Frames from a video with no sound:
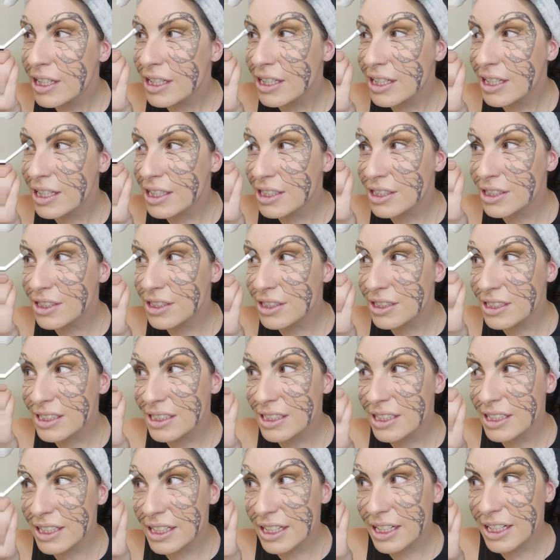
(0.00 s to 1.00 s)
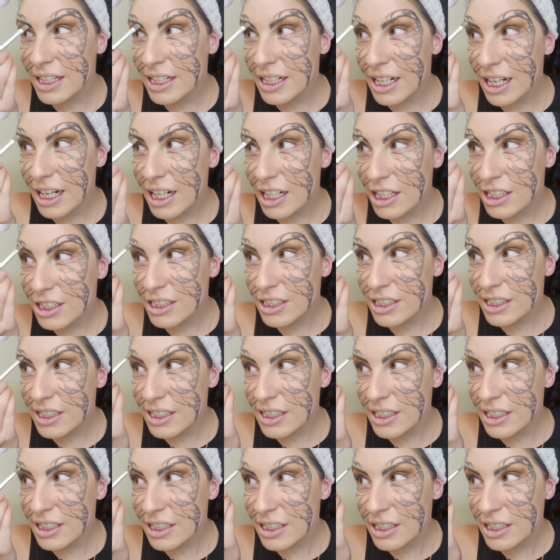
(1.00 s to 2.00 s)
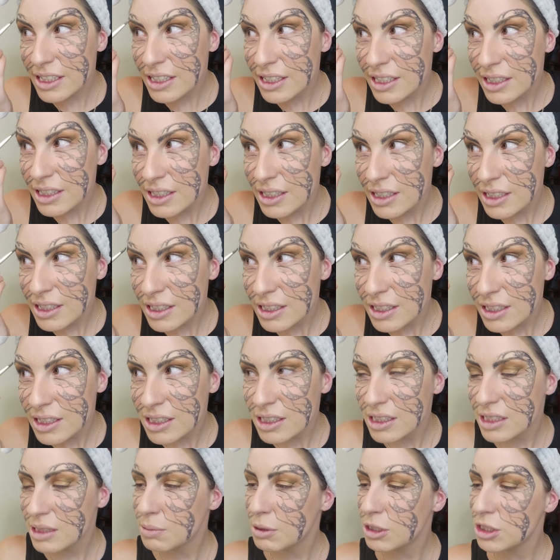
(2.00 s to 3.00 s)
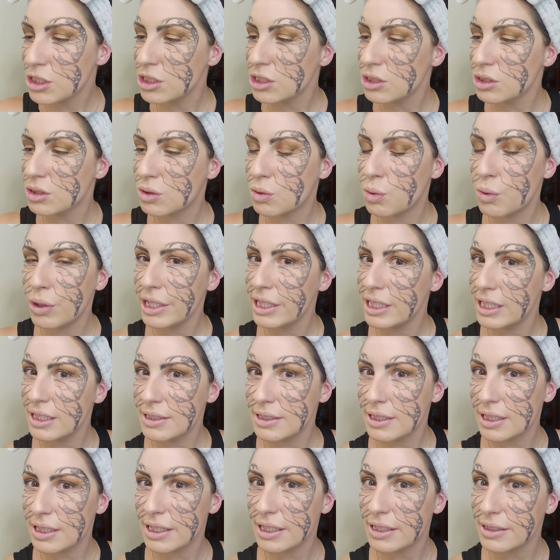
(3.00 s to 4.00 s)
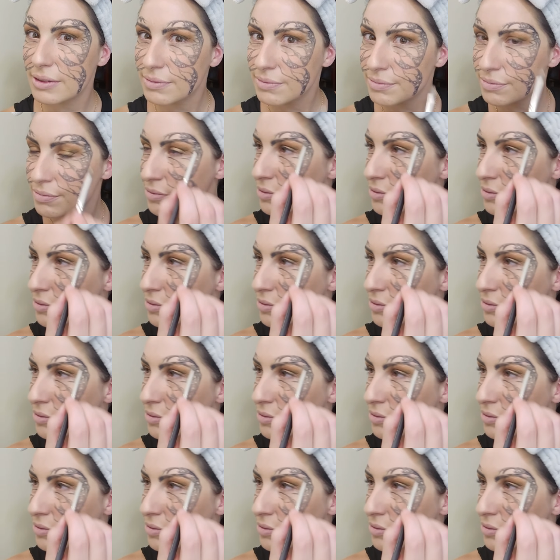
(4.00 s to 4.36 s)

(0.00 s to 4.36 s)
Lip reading: And as you see, it actually smudges quite easily.